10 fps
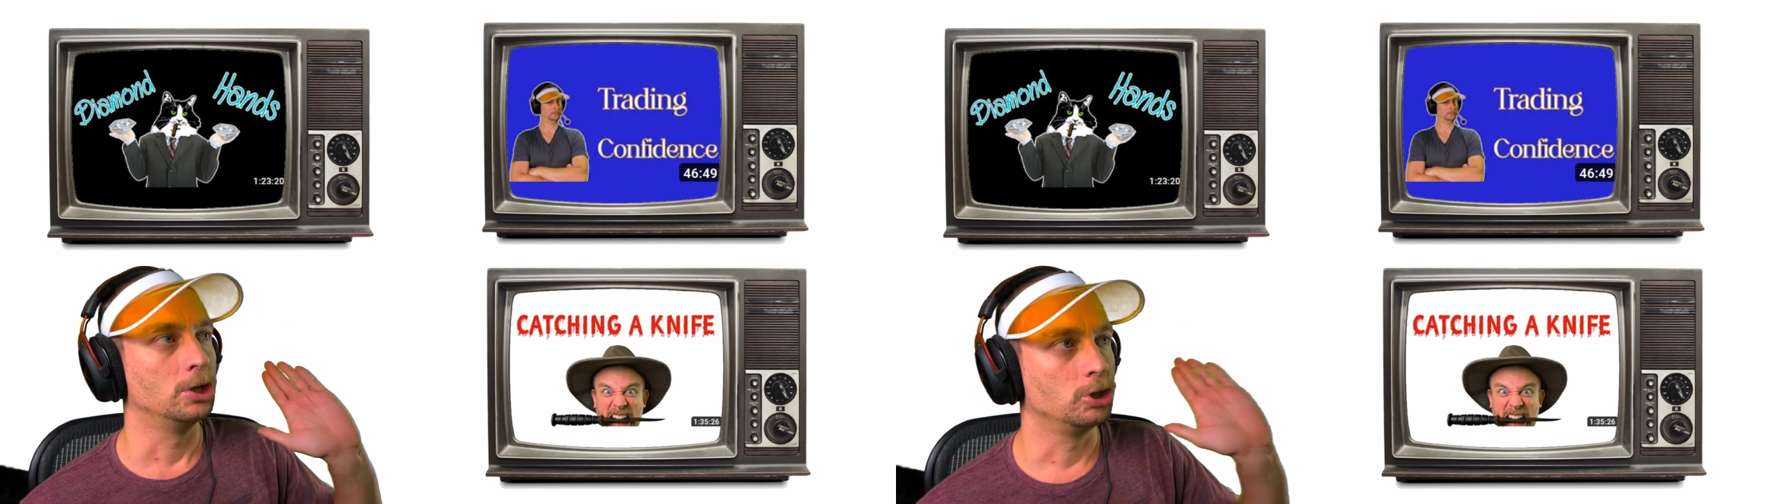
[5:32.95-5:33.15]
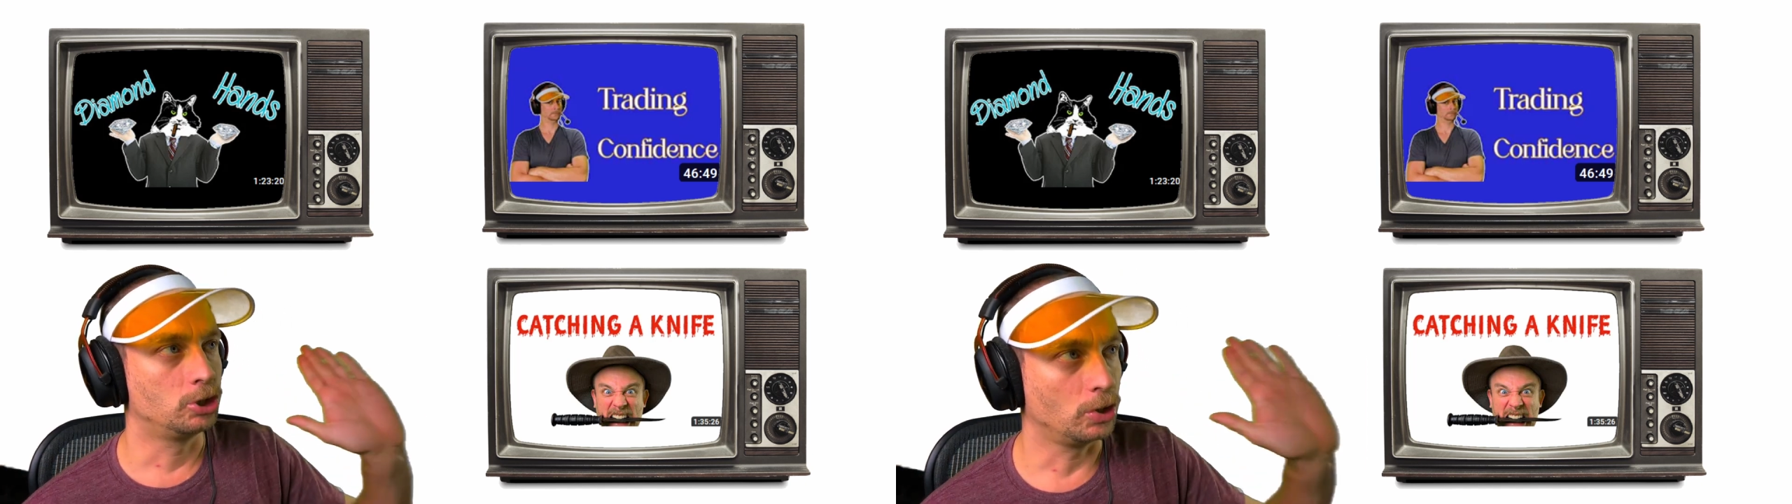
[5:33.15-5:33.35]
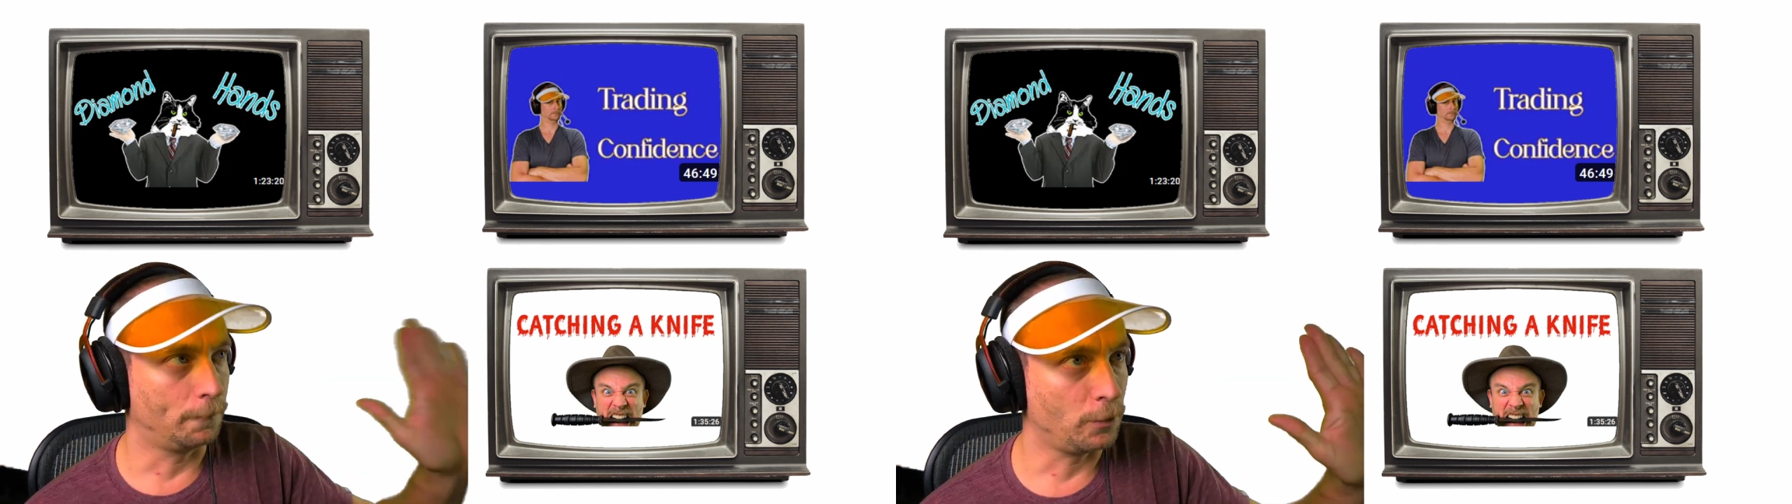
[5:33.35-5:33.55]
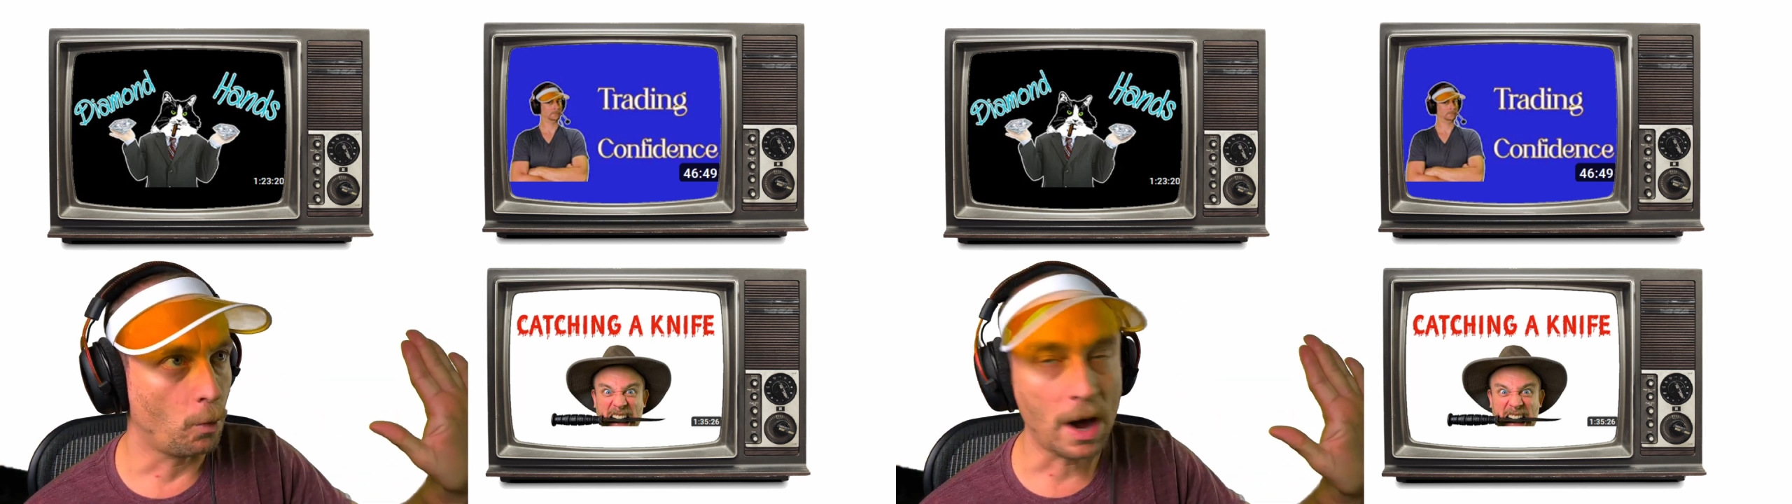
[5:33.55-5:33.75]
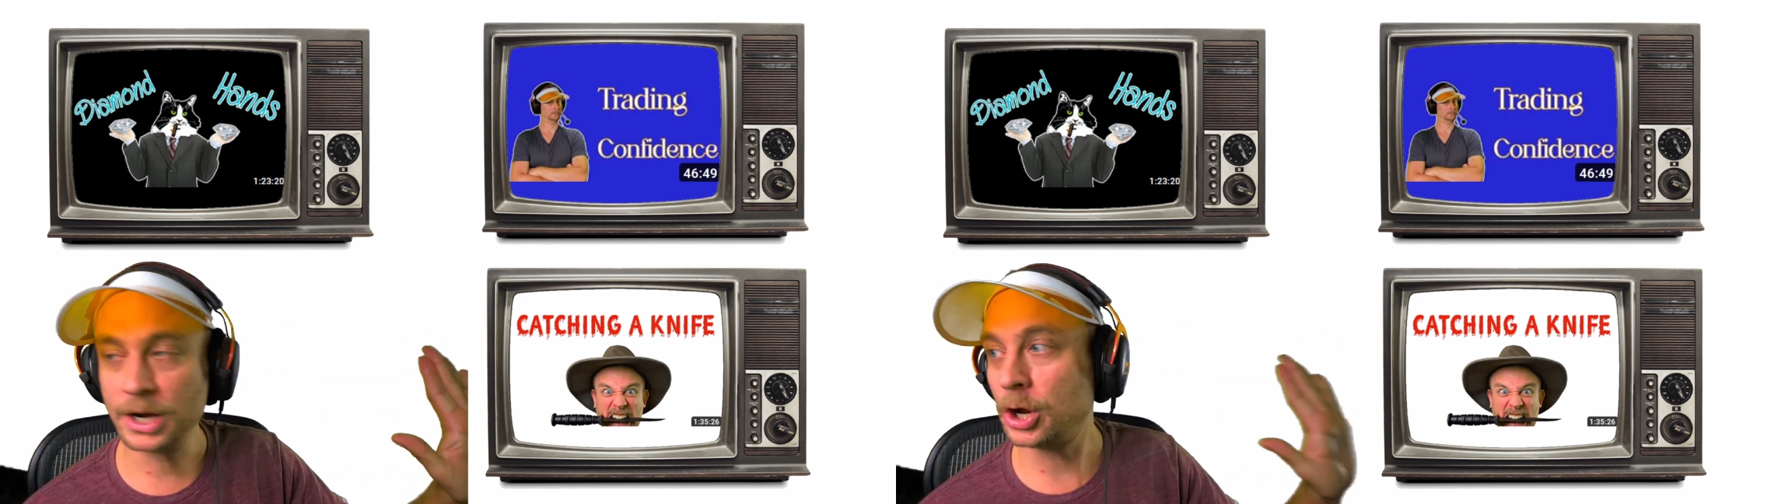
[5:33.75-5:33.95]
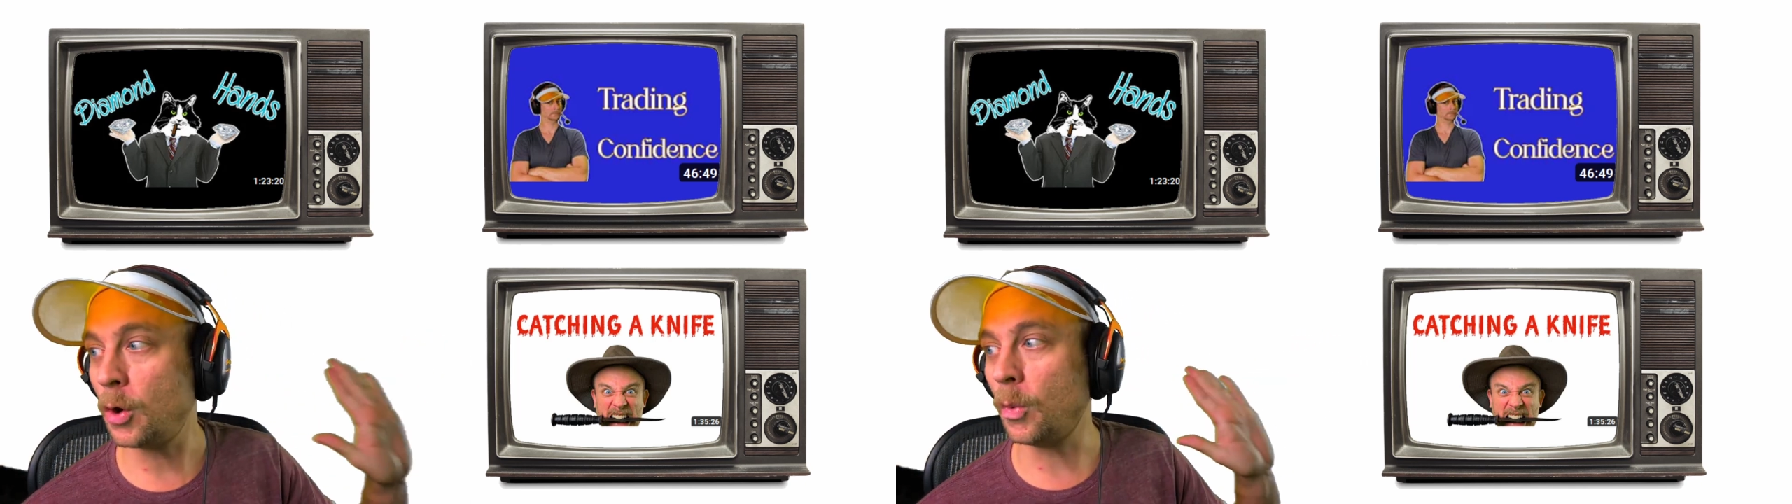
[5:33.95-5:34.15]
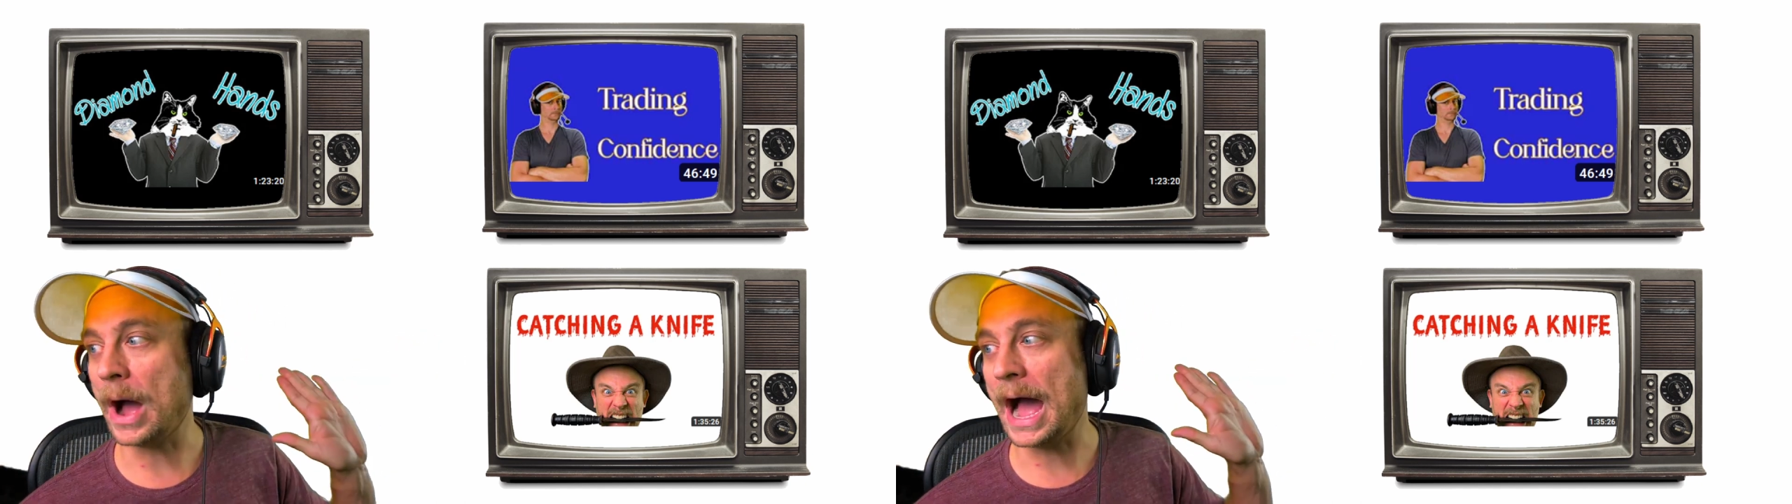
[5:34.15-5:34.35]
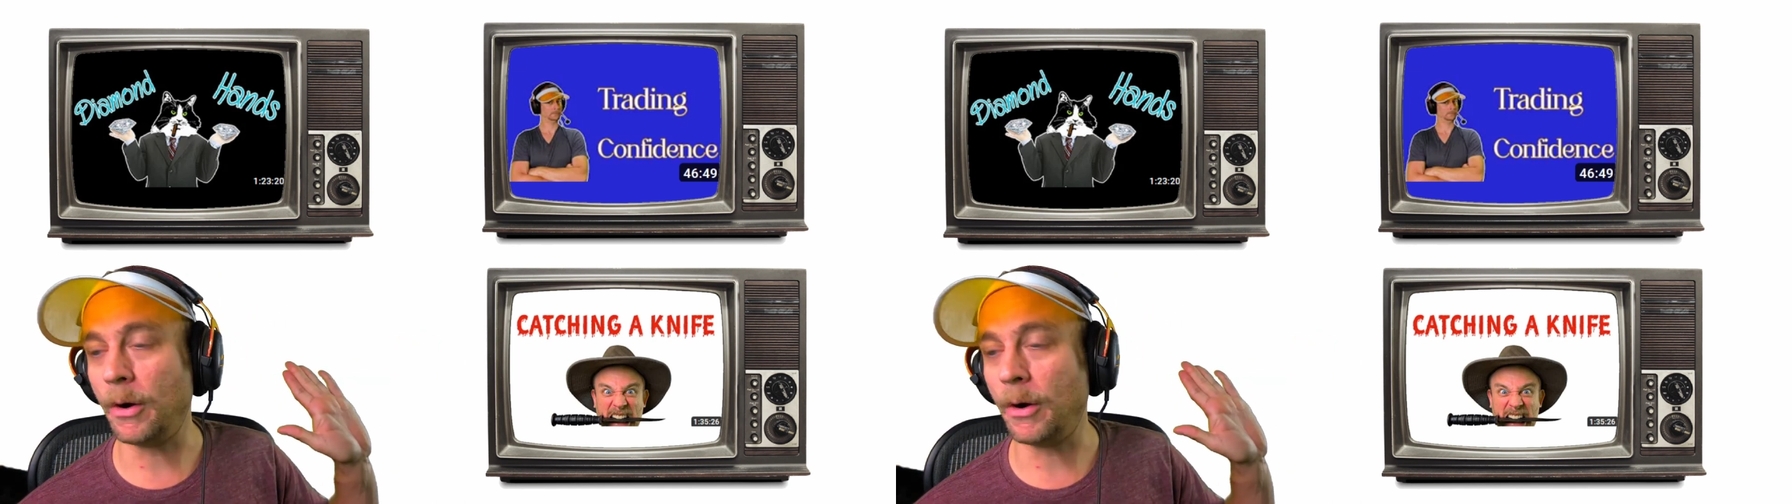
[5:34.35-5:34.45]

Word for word: So if you want to know how I